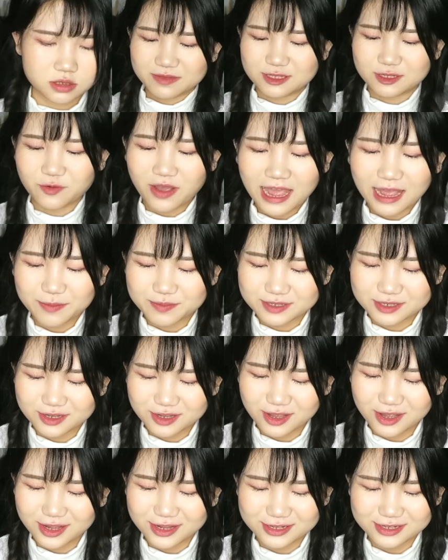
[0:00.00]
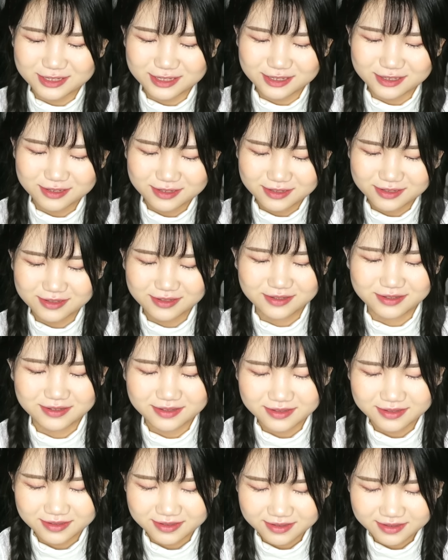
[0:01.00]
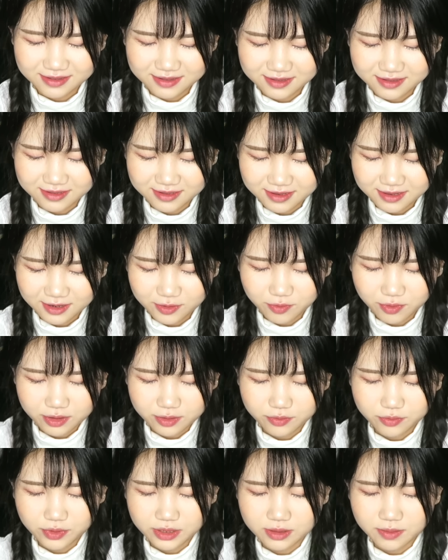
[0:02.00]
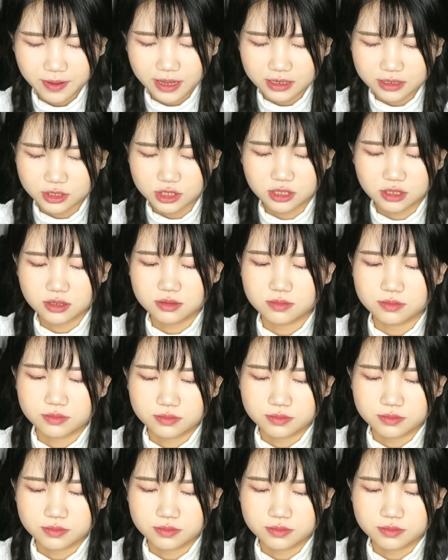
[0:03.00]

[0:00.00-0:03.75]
I'm so happy, guys. I don't wanna open the packaging.